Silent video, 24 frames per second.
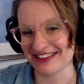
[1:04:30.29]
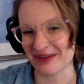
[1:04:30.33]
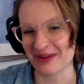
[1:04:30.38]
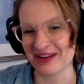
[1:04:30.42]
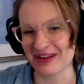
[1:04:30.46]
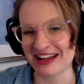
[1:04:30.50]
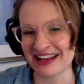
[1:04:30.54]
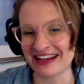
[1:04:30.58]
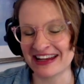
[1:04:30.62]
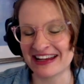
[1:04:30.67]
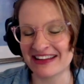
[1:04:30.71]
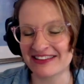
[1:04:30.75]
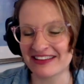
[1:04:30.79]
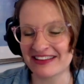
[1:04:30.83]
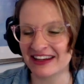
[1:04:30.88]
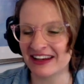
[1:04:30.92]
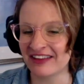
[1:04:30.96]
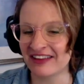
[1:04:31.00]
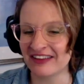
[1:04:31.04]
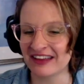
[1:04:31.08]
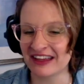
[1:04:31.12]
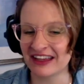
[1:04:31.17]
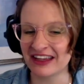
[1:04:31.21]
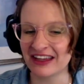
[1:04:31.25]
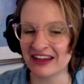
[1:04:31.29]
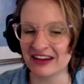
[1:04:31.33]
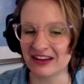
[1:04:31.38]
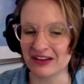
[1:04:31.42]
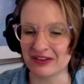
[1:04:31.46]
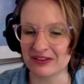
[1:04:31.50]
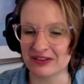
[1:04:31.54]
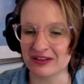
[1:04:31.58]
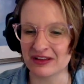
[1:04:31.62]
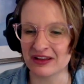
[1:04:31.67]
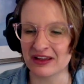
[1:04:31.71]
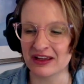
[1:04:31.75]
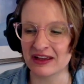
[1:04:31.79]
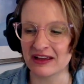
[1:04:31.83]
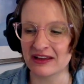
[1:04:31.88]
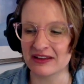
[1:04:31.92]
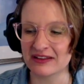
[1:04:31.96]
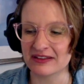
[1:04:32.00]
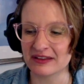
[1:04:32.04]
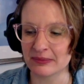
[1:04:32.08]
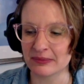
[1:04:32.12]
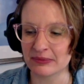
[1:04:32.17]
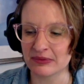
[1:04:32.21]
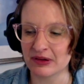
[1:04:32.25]
it is. And I think,
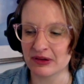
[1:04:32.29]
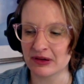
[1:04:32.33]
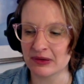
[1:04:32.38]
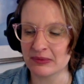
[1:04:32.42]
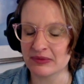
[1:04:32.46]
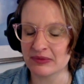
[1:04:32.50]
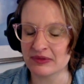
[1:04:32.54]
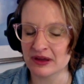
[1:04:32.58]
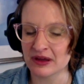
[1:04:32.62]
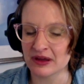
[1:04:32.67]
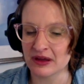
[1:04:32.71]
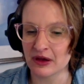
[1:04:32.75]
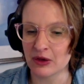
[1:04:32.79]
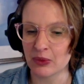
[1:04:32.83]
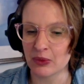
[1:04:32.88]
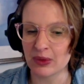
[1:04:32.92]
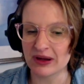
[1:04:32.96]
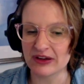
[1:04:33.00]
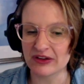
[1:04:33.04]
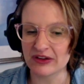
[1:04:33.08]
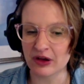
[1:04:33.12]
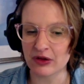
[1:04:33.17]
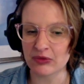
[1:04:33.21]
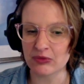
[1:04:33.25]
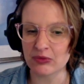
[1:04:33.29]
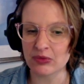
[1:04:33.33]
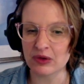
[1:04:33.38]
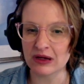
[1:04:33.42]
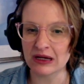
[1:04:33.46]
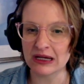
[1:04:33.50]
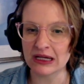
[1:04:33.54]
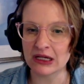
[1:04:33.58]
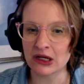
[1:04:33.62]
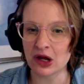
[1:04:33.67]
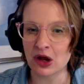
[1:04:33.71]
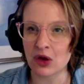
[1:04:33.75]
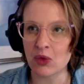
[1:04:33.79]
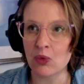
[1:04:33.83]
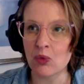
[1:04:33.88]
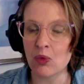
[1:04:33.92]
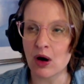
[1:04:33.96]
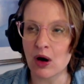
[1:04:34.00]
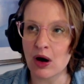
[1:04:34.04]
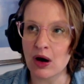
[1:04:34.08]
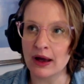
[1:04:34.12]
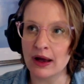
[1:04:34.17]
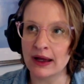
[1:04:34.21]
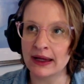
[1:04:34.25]
sometimes we don't really know
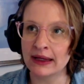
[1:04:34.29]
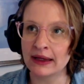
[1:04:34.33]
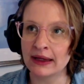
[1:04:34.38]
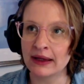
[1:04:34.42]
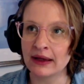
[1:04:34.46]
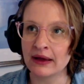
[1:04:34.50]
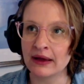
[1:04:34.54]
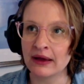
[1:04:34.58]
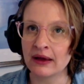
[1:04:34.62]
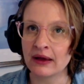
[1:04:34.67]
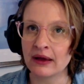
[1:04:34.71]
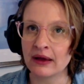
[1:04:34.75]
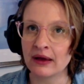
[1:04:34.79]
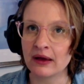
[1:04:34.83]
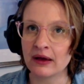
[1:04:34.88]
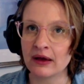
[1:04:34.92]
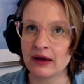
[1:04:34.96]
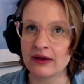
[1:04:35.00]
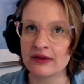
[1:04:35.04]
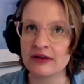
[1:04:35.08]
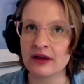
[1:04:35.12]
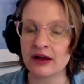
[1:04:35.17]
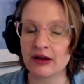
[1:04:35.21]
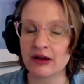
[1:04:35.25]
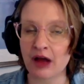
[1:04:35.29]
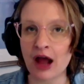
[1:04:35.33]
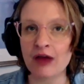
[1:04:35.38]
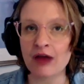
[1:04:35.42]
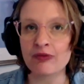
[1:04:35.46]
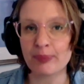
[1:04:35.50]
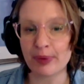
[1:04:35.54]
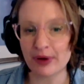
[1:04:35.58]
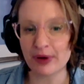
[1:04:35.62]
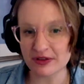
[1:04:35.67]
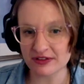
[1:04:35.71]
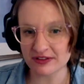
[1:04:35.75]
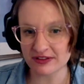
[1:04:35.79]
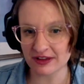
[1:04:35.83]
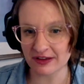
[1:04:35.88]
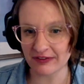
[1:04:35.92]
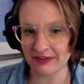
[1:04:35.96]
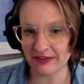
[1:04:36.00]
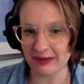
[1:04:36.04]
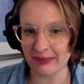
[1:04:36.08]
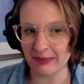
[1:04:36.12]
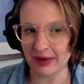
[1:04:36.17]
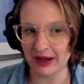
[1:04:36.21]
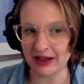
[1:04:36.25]
why. I put stuff
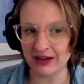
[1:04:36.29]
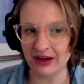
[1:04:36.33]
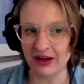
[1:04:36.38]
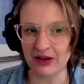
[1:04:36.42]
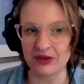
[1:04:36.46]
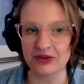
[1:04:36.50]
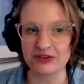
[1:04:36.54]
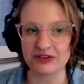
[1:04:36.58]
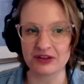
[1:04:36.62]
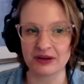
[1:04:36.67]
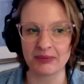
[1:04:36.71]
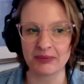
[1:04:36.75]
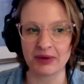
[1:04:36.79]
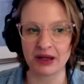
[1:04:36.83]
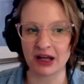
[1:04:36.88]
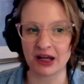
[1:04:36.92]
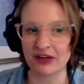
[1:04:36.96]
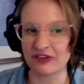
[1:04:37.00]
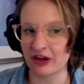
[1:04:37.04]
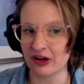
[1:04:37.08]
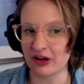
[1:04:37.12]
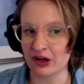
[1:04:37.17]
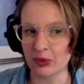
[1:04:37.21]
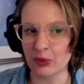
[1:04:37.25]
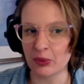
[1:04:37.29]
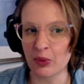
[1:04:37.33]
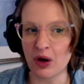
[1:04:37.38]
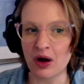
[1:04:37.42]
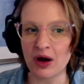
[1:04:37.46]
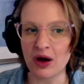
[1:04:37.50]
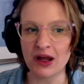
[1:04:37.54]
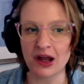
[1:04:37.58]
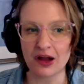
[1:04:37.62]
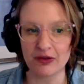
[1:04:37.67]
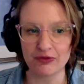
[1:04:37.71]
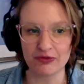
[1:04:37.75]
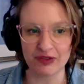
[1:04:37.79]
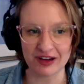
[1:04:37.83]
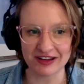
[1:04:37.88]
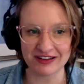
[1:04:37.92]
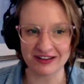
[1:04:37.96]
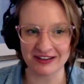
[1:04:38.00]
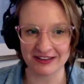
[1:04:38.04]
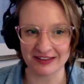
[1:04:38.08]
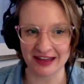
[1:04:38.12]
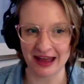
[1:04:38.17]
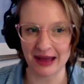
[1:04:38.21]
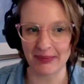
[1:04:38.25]
in my notes. I'm like, I don't know why I've
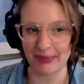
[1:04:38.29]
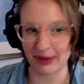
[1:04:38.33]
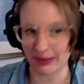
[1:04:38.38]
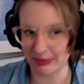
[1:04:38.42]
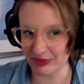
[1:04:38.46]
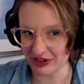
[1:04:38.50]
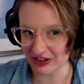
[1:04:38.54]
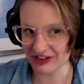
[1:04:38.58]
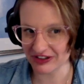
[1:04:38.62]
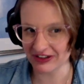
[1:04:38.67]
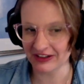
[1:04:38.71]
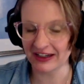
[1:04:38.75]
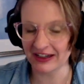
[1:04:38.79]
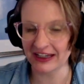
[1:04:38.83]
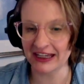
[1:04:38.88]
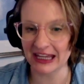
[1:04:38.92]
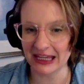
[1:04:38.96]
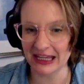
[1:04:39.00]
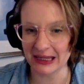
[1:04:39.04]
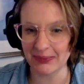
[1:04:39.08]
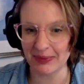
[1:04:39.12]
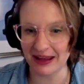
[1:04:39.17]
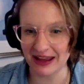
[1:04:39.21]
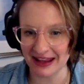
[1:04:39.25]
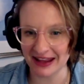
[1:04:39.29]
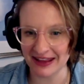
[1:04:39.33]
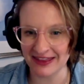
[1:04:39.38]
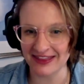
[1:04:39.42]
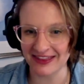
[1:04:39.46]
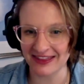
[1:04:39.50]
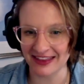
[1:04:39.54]
written that, but I'm just going to keep it in